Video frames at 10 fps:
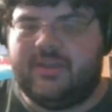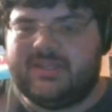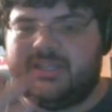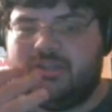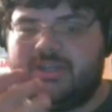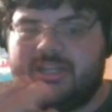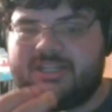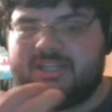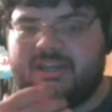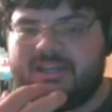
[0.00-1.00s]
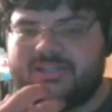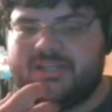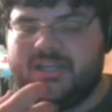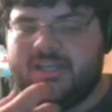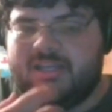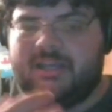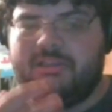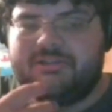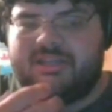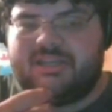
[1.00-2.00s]
I mean, the look in his eyes, it
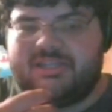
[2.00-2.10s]
looks like